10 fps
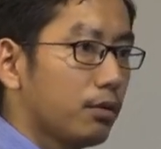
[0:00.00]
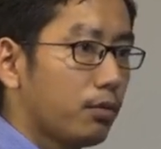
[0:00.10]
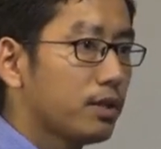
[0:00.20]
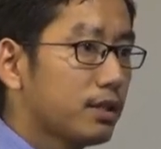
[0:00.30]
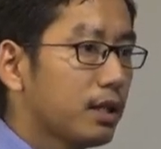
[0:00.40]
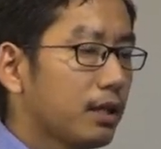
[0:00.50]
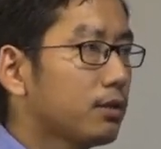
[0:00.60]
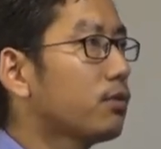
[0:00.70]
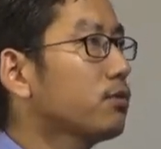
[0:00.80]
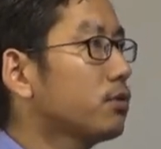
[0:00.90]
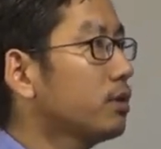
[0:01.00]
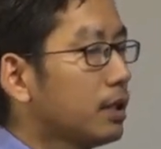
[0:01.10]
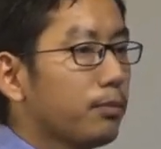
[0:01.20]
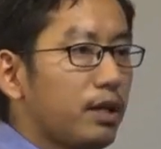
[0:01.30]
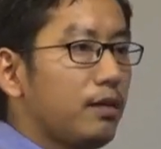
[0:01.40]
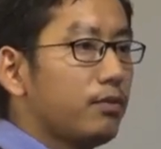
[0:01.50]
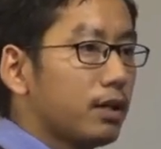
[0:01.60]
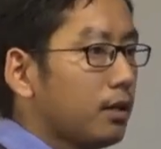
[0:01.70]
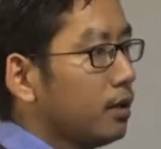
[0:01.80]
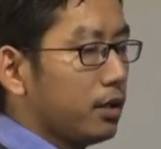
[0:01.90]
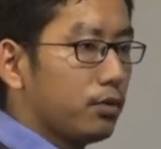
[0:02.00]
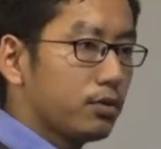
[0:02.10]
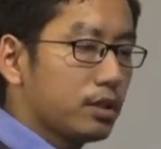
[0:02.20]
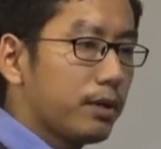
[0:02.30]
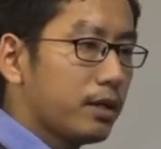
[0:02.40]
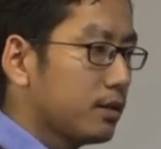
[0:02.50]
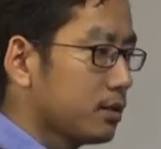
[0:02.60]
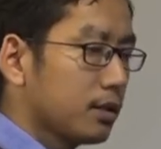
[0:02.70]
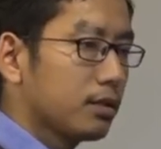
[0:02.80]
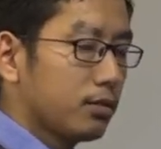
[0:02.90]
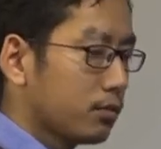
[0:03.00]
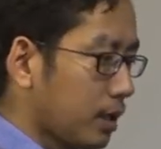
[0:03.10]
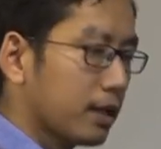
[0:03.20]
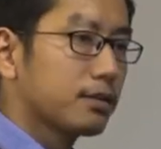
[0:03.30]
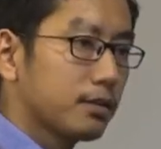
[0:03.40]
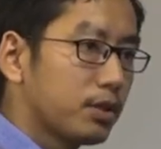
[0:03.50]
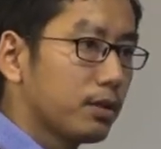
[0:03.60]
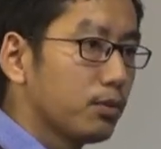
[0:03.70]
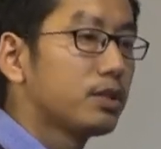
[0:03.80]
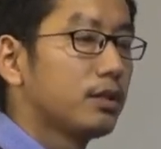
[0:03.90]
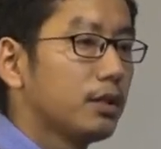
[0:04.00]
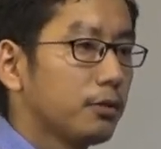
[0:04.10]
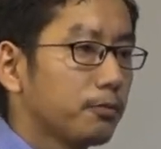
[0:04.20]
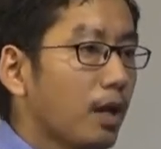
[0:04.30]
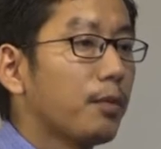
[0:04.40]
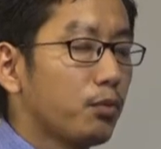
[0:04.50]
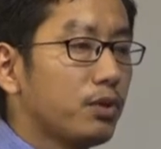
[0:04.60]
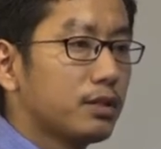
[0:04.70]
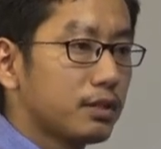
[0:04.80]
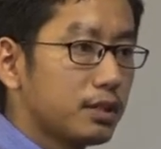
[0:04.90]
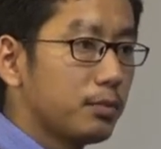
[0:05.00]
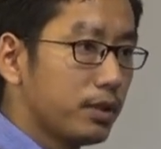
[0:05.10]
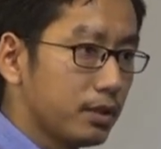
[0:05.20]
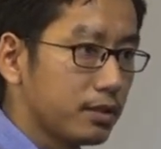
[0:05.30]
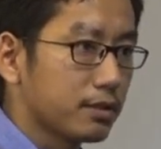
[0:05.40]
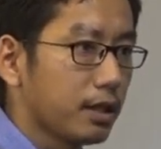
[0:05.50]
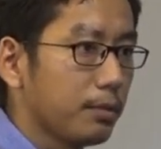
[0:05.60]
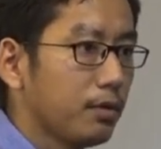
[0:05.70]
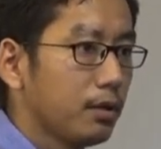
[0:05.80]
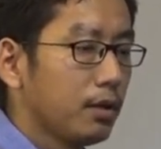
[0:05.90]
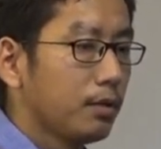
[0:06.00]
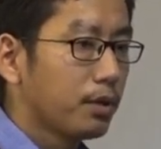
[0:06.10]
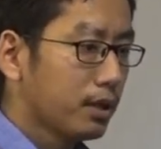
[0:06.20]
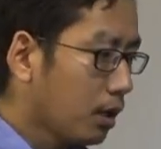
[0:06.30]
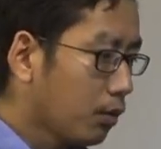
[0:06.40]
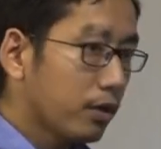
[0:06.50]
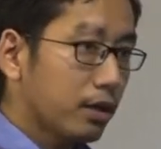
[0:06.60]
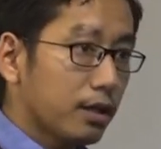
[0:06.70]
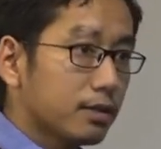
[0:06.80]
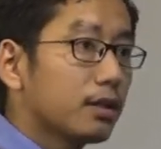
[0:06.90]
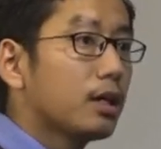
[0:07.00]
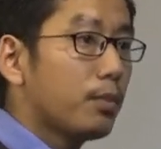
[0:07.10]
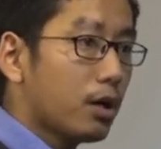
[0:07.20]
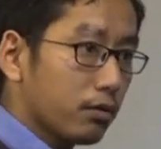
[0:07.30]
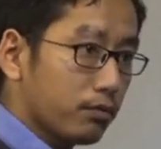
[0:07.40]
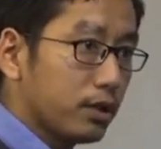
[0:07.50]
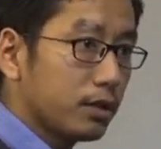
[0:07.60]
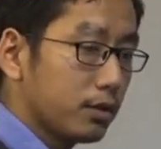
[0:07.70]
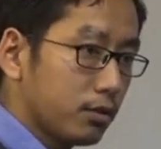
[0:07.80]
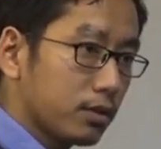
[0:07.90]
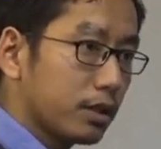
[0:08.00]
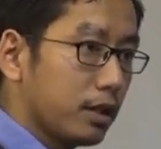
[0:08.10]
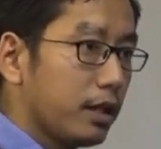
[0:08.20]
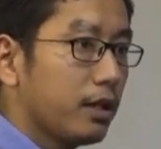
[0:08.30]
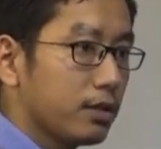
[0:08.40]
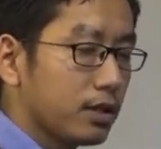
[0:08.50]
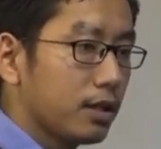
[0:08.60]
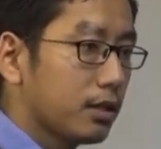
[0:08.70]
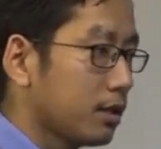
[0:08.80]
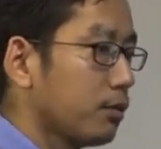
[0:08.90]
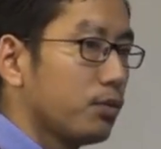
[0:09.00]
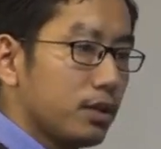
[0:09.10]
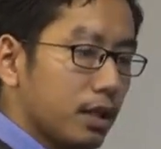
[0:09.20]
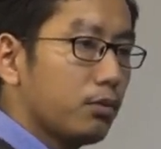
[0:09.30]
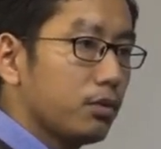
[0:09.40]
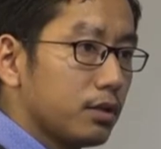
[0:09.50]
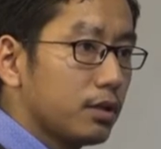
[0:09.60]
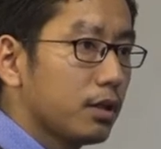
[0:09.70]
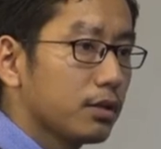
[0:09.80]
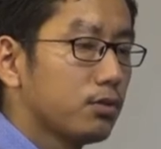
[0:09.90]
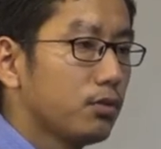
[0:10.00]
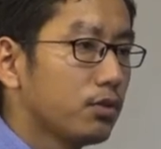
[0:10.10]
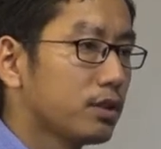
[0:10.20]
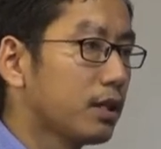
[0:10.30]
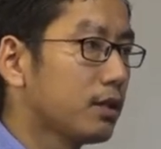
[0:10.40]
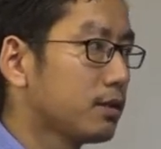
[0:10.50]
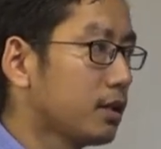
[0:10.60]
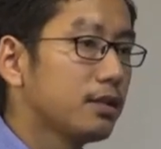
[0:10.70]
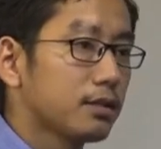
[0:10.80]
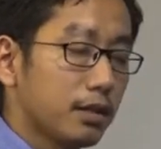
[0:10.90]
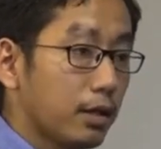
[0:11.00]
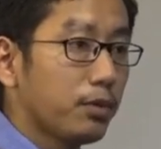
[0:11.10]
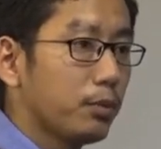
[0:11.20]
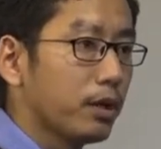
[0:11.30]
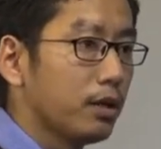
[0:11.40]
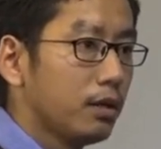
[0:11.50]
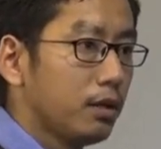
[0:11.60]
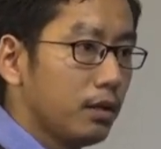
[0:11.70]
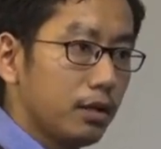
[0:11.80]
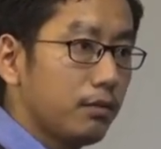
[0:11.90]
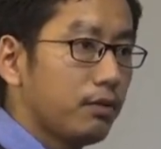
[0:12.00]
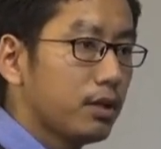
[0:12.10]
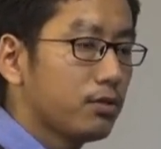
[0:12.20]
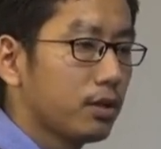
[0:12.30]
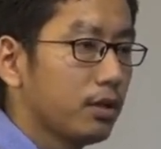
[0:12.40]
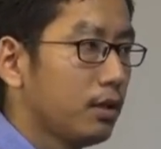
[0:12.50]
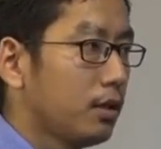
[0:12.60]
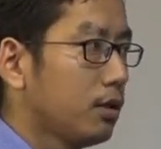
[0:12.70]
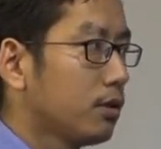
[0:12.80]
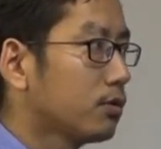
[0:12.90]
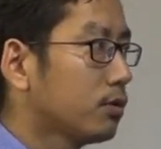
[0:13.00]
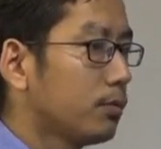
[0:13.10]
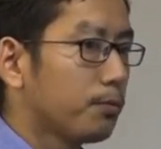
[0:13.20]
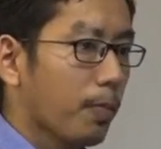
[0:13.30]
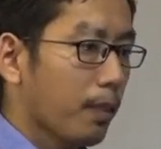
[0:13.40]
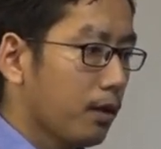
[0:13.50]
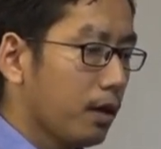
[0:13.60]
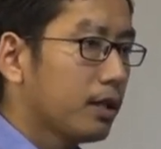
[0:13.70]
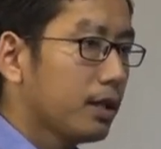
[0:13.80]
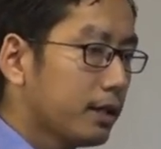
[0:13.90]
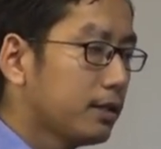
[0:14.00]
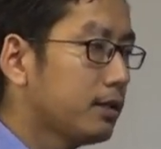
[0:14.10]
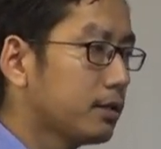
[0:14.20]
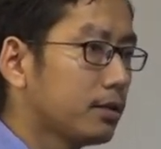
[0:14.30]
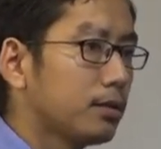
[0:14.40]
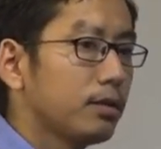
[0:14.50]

Once they get the wrong story, they believe that, you know, Tibet is like something which they which the CCP described. But now, as they come out of their, you know, that area, China, they now, as you know, Chinese are everywhere in every country. So I think I heard